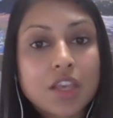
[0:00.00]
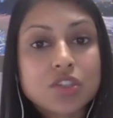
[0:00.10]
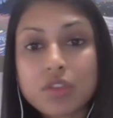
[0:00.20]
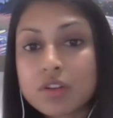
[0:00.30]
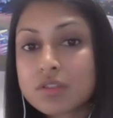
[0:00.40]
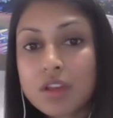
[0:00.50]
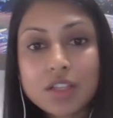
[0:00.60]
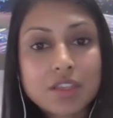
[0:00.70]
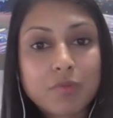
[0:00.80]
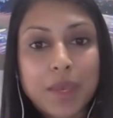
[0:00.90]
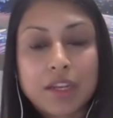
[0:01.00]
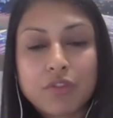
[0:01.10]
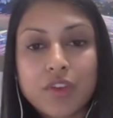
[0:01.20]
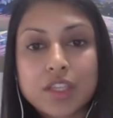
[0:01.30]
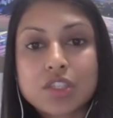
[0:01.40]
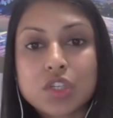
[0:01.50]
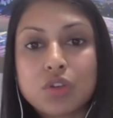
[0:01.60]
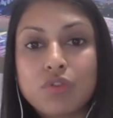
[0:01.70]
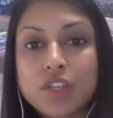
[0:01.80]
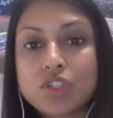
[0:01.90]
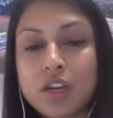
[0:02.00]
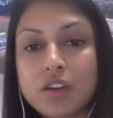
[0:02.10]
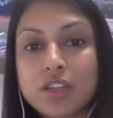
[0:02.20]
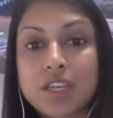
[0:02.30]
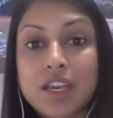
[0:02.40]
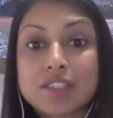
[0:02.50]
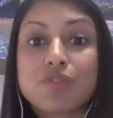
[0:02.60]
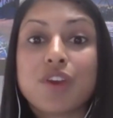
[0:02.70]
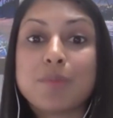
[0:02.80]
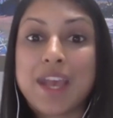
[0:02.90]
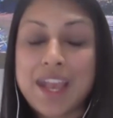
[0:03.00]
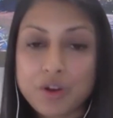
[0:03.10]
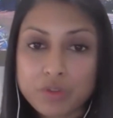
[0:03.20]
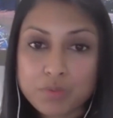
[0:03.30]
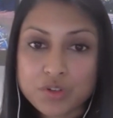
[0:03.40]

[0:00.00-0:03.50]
So there's lots of benefits to vegetarian diets from a health